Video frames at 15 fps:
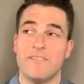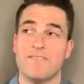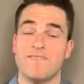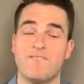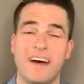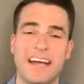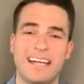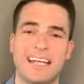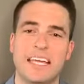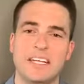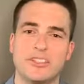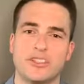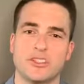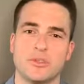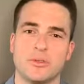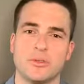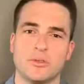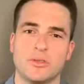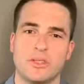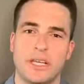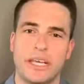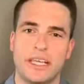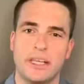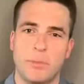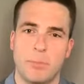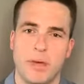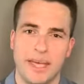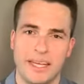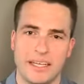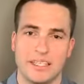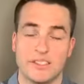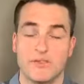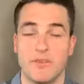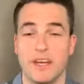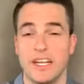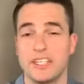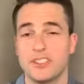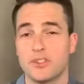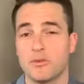financial independence, financial